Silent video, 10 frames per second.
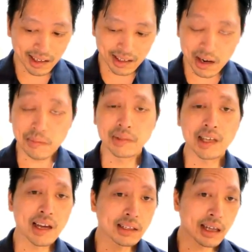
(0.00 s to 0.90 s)
you know I'm
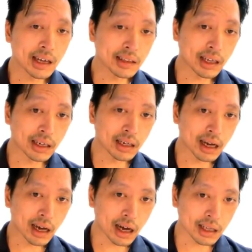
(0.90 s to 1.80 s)
saying that that
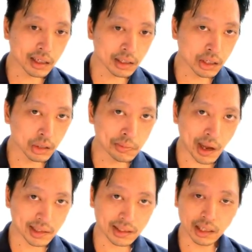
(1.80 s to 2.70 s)
other Q
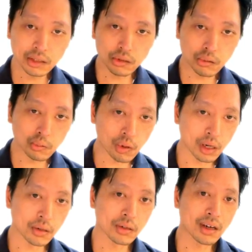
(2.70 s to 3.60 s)
banks like
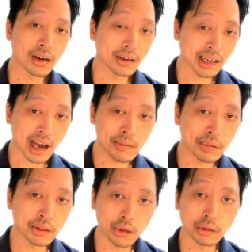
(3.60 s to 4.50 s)
world or
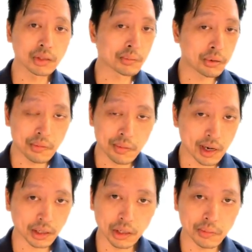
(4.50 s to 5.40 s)
Kaplan, those are
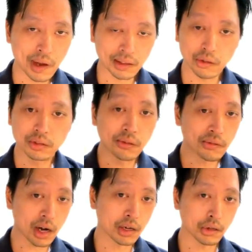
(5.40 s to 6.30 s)
premier Q bank. banks, those are
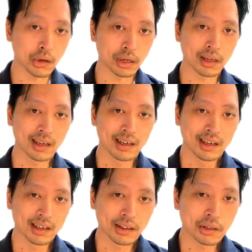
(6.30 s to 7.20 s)
very good
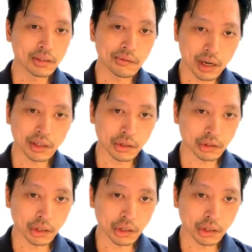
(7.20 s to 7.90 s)
those are very good